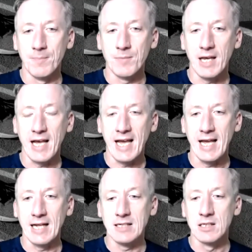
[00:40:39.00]

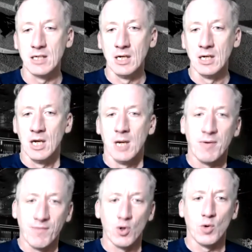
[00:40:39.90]
And
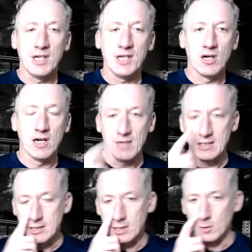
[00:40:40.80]
before we dive
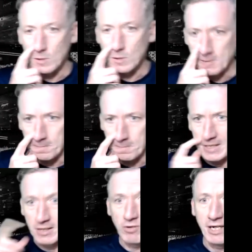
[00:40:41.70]
into
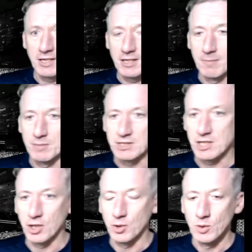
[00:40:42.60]
ingredient number
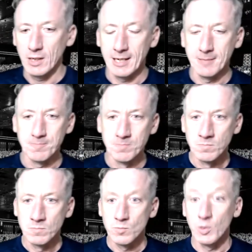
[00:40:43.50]
two,
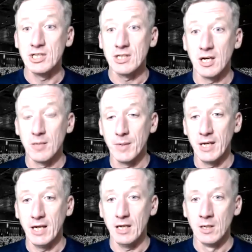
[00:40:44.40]
which is going to
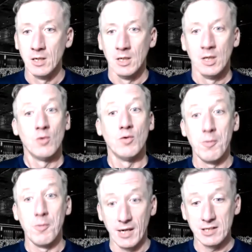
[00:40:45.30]
be
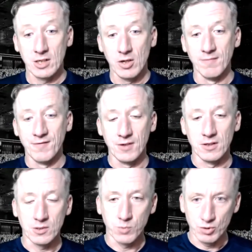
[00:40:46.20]
robust
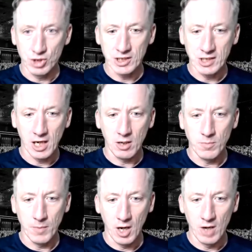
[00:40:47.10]
confidence, we'll just go
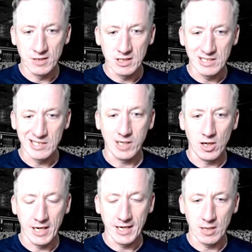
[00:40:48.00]
over to
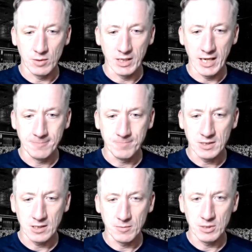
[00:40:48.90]
Slido again.
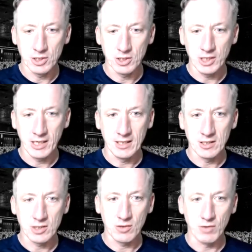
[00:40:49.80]
So let me just share the
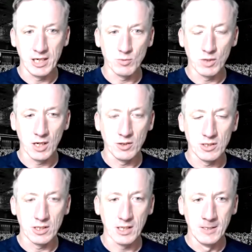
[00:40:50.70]
screen and we'll go to
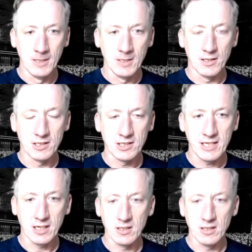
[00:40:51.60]
the second